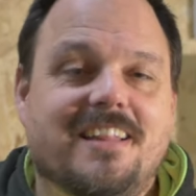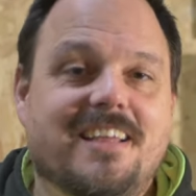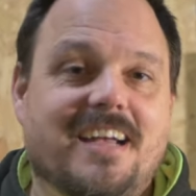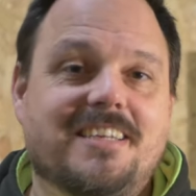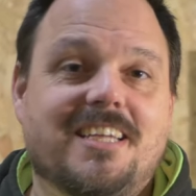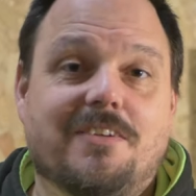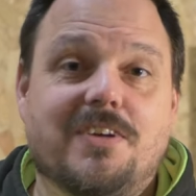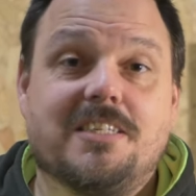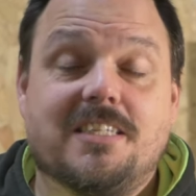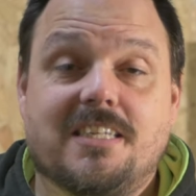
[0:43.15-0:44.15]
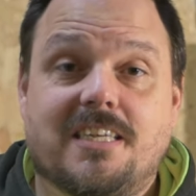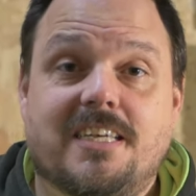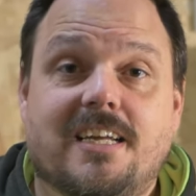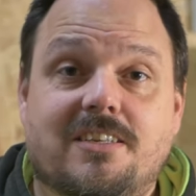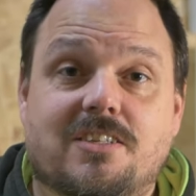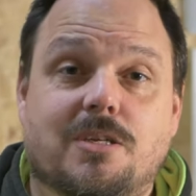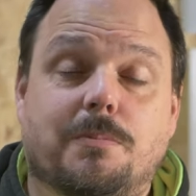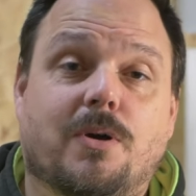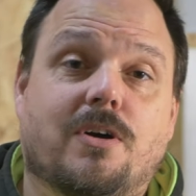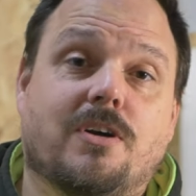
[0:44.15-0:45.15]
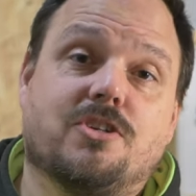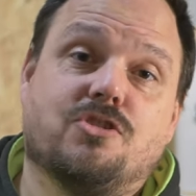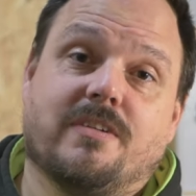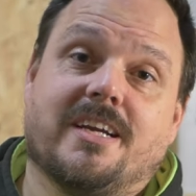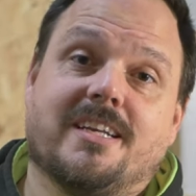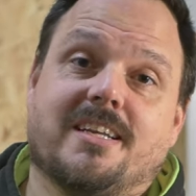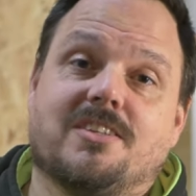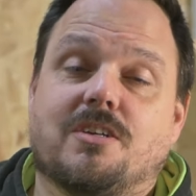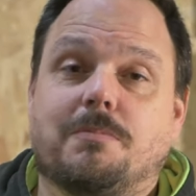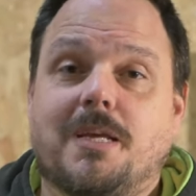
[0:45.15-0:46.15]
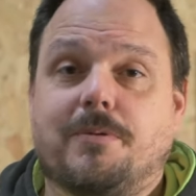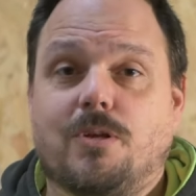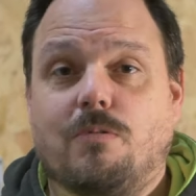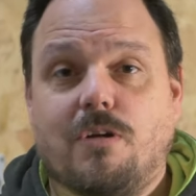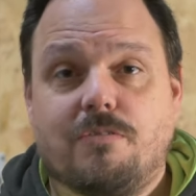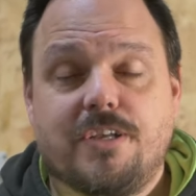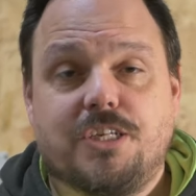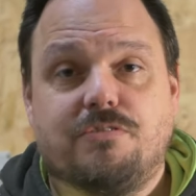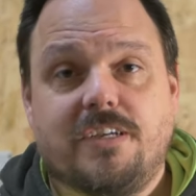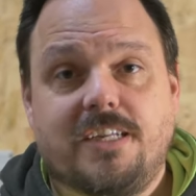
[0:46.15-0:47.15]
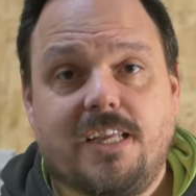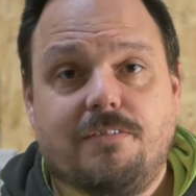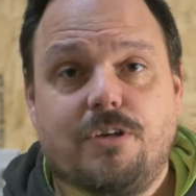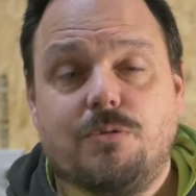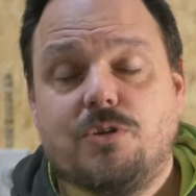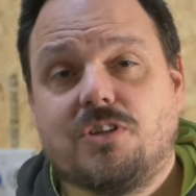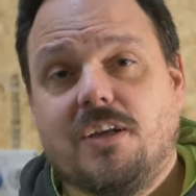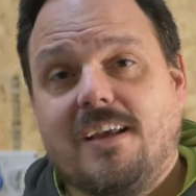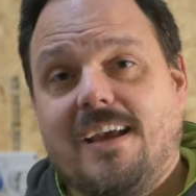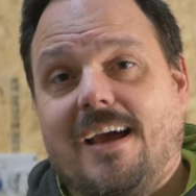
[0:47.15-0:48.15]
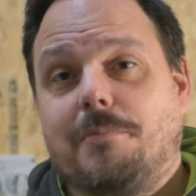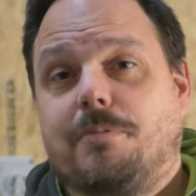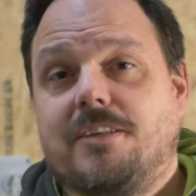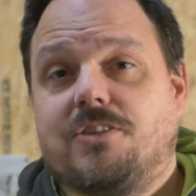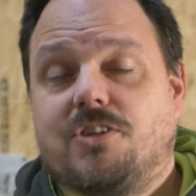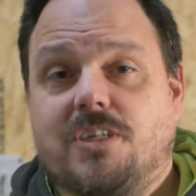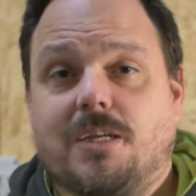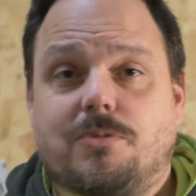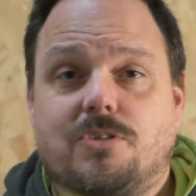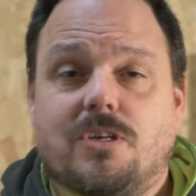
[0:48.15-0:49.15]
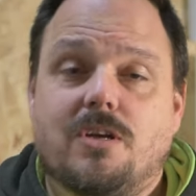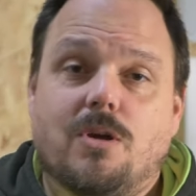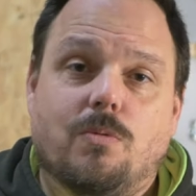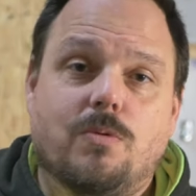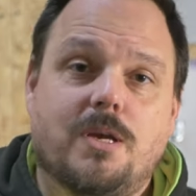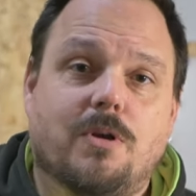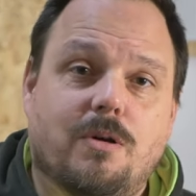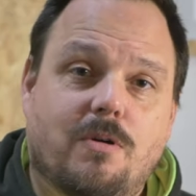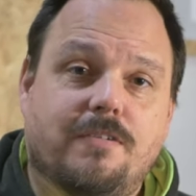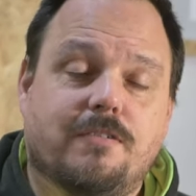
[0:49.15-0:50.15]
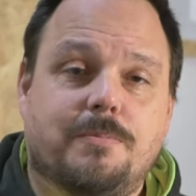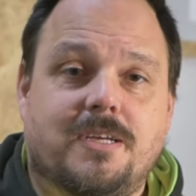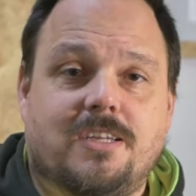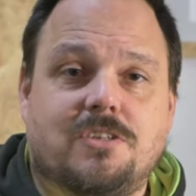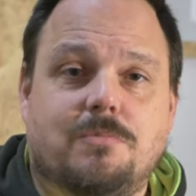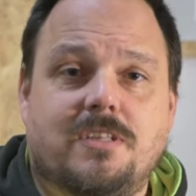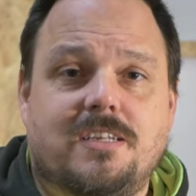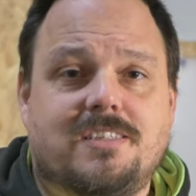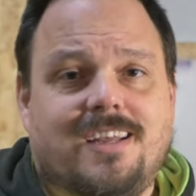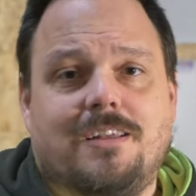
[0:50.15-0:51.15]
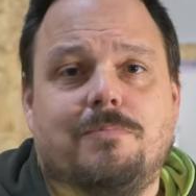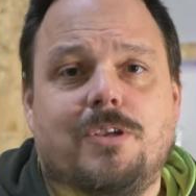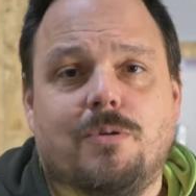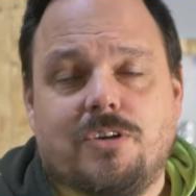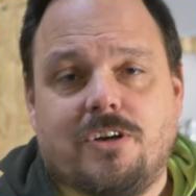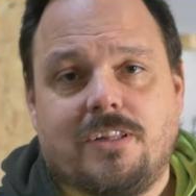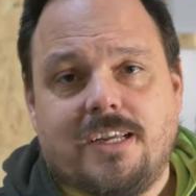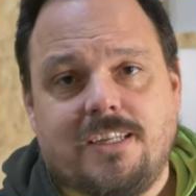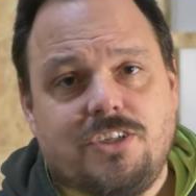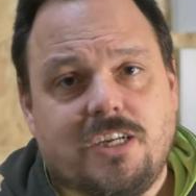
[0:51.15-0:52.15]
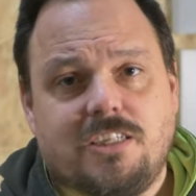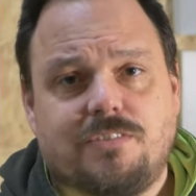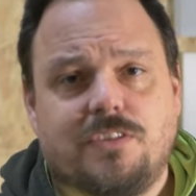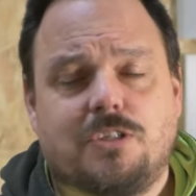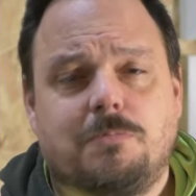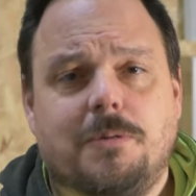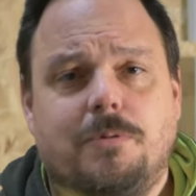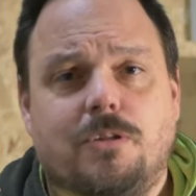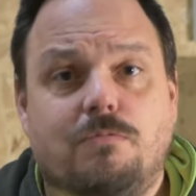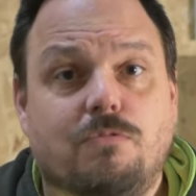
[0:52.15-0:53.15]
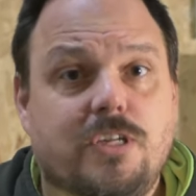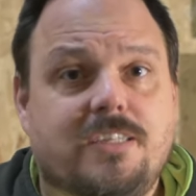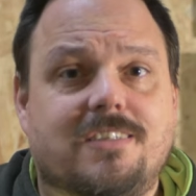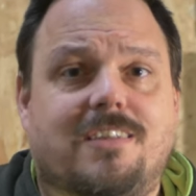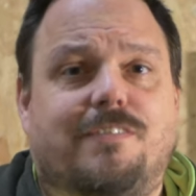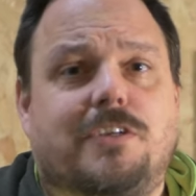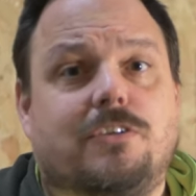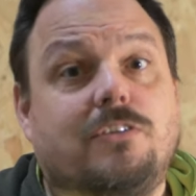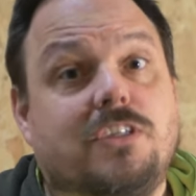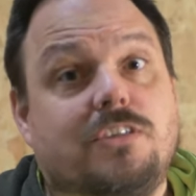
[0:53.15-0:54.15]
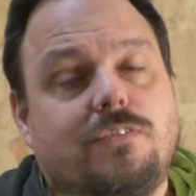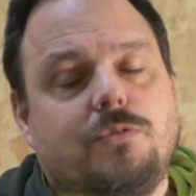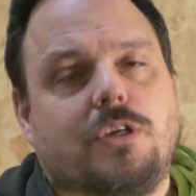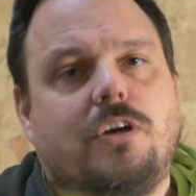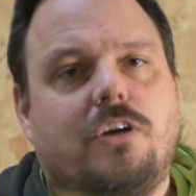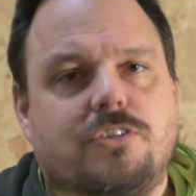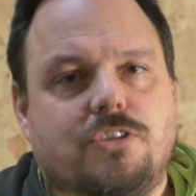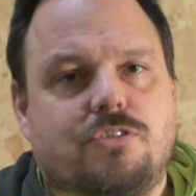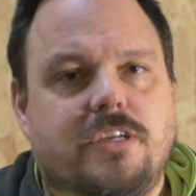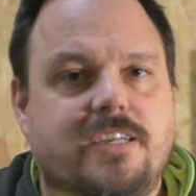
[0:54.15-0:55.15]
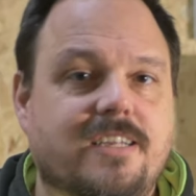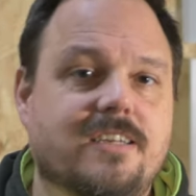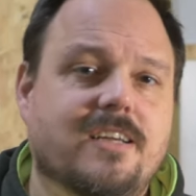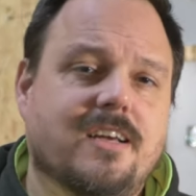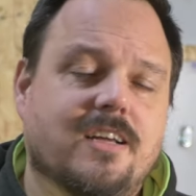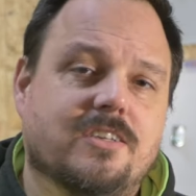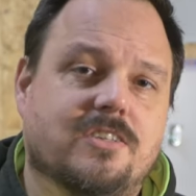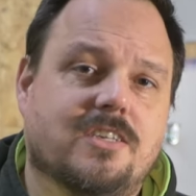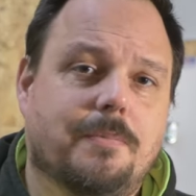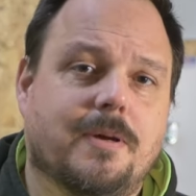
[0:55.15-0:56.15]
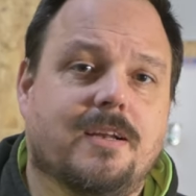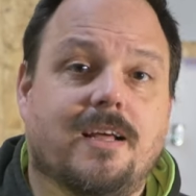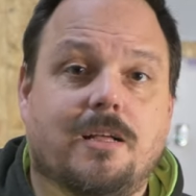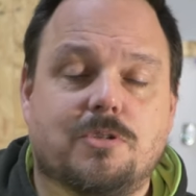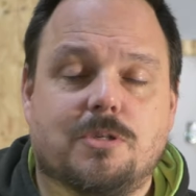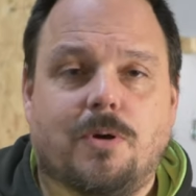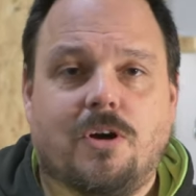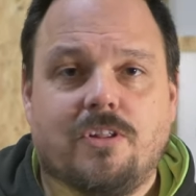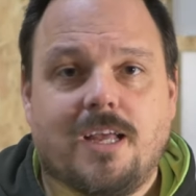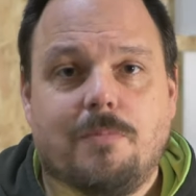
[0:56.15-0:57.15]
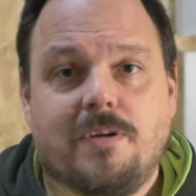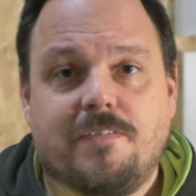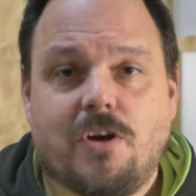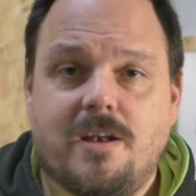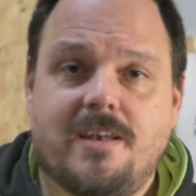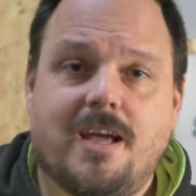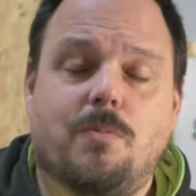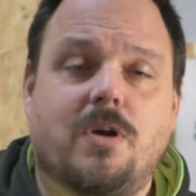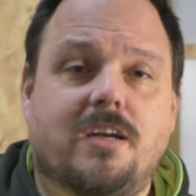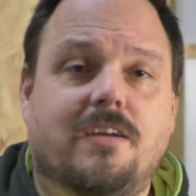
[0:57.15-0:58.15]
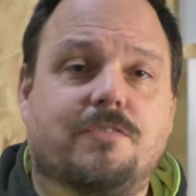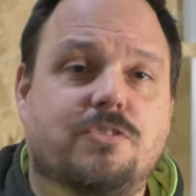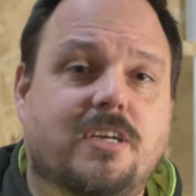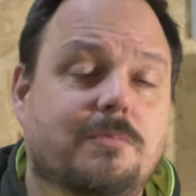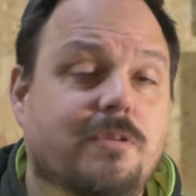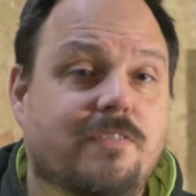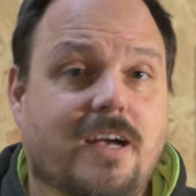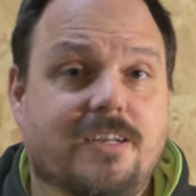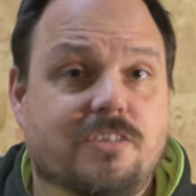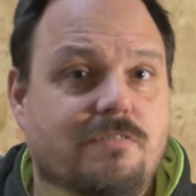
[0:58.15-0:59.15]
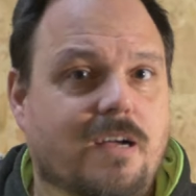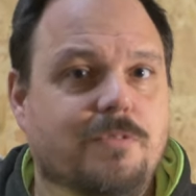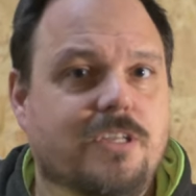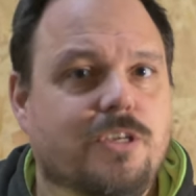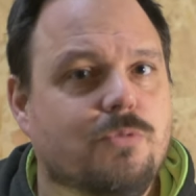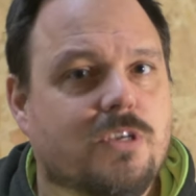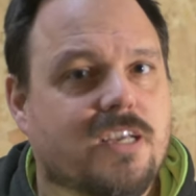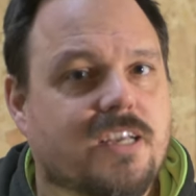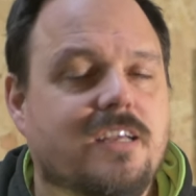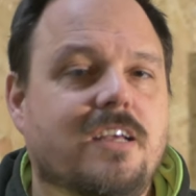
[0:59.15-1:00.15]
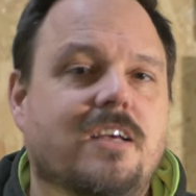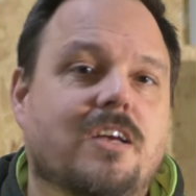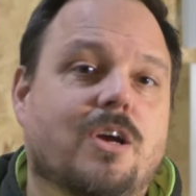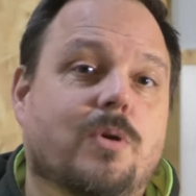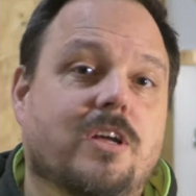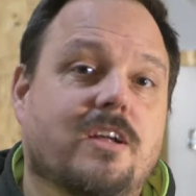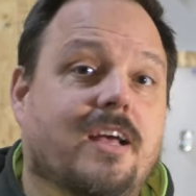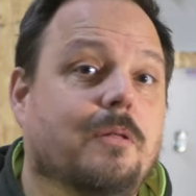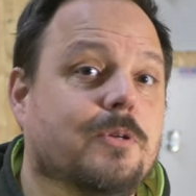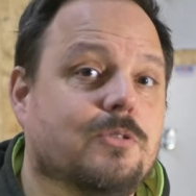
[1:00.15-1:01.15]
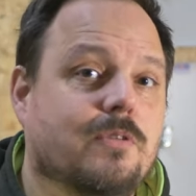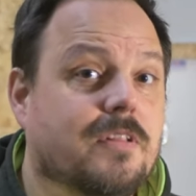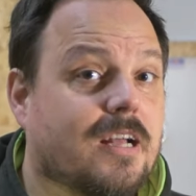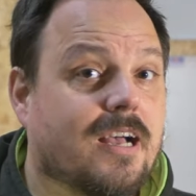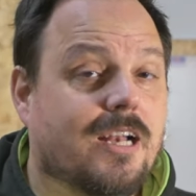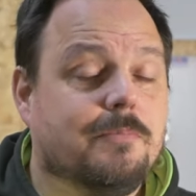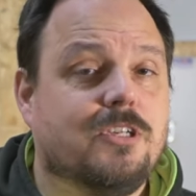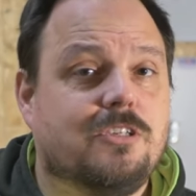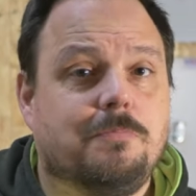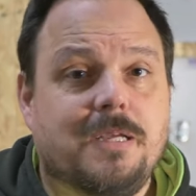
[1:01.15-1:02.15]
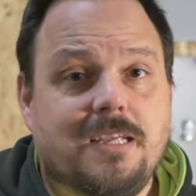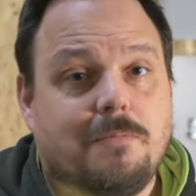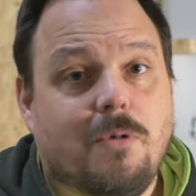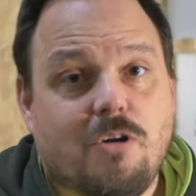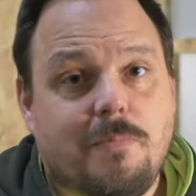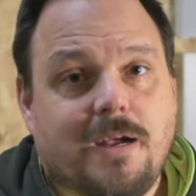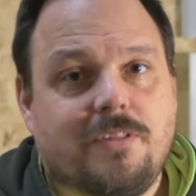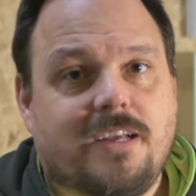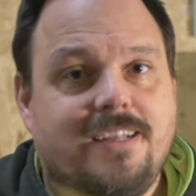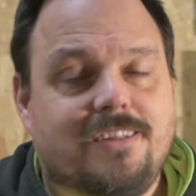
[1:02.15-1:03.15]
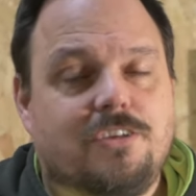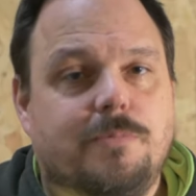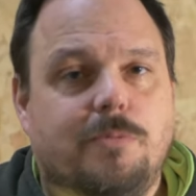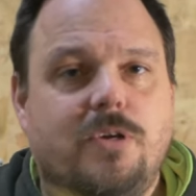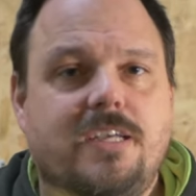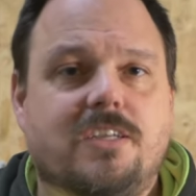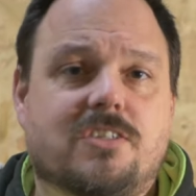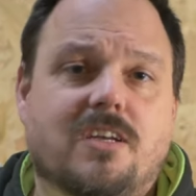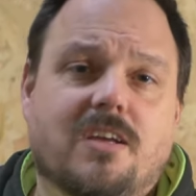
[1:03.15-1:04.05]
The idea is it's here to support training. So people who are on retrainee routes and apprenticeships, we want to offer a bit of something to help you on your learning journeys for those people who run into difficulties through the course of training to step in and help support them. We've got a network of training providers around the UK who are going to help us with that, and I'm going to speak more about that in the coming weeks.